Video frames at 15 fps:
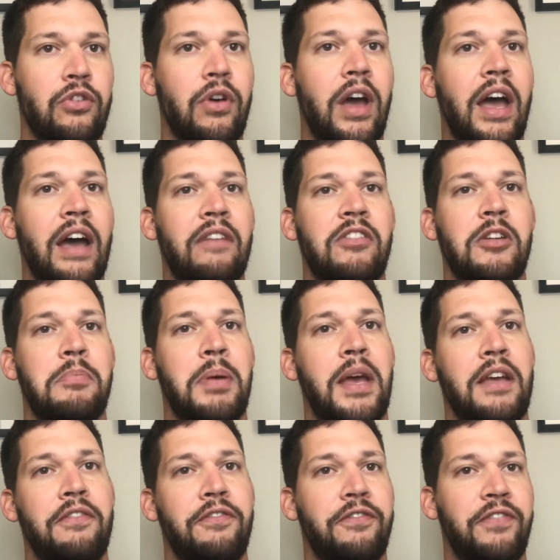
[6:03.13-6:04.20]
have to
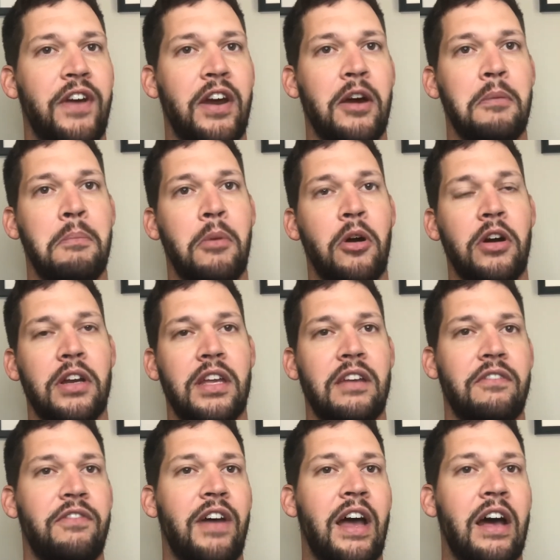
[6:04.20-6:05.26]
pay fair
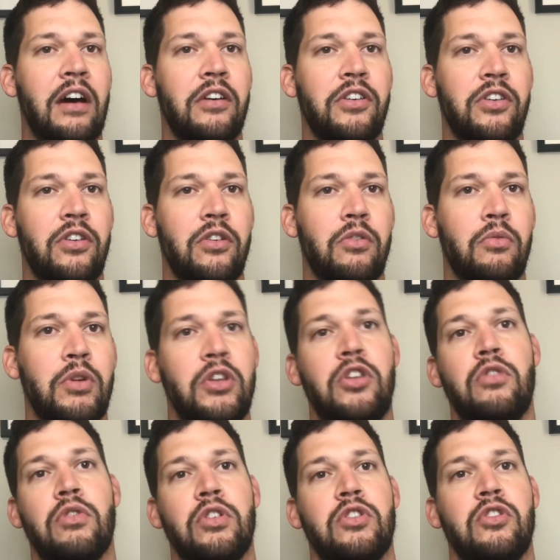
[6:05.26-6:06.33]
market value when
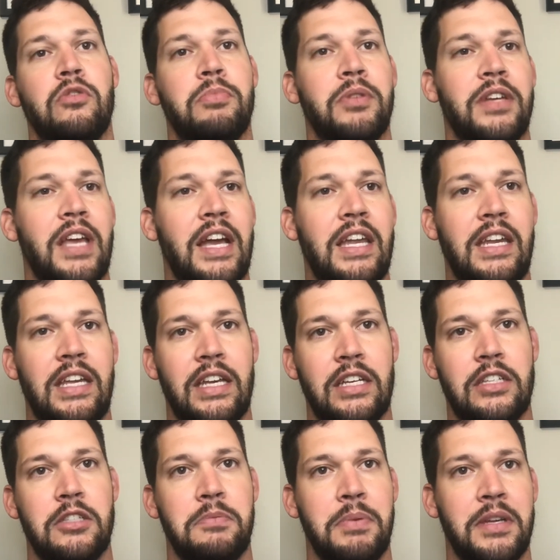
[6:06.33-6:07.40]
you are duplicating
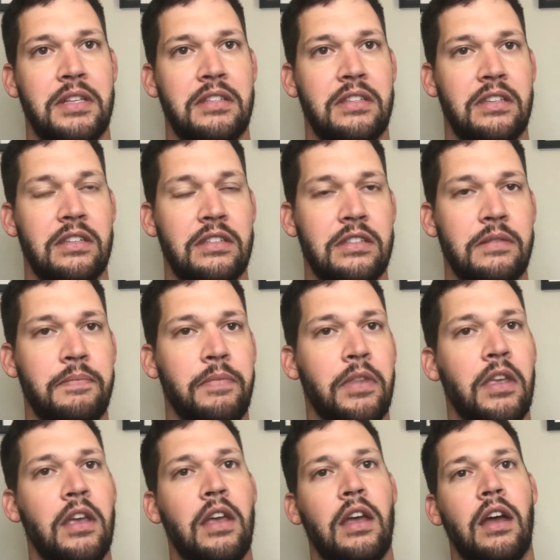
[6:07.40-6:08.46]
expenses.
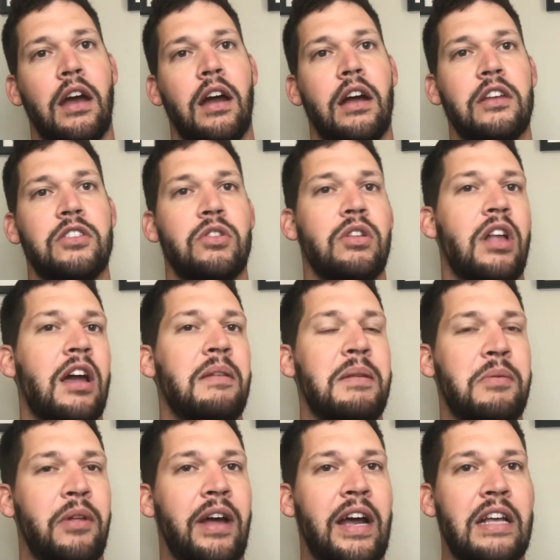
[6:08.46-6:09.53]
So a lot of
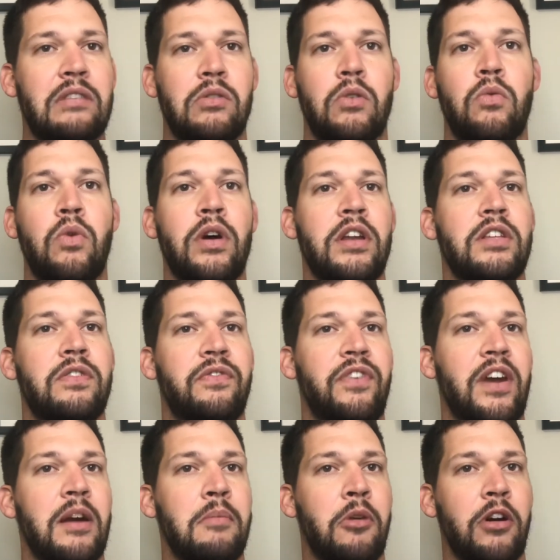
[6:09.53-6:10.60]
people ask, well, what is
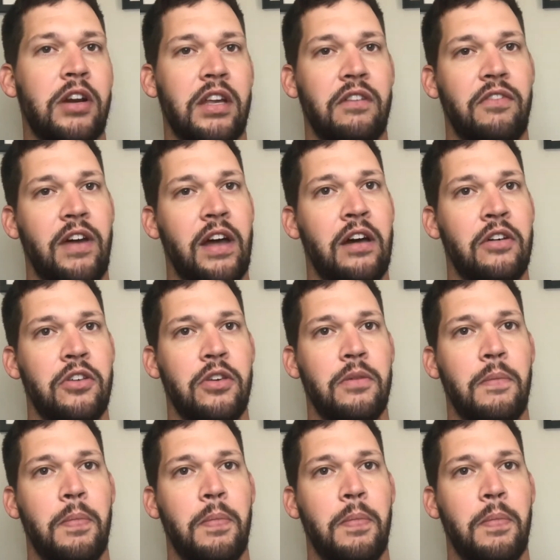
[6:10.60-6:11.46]
fair market value?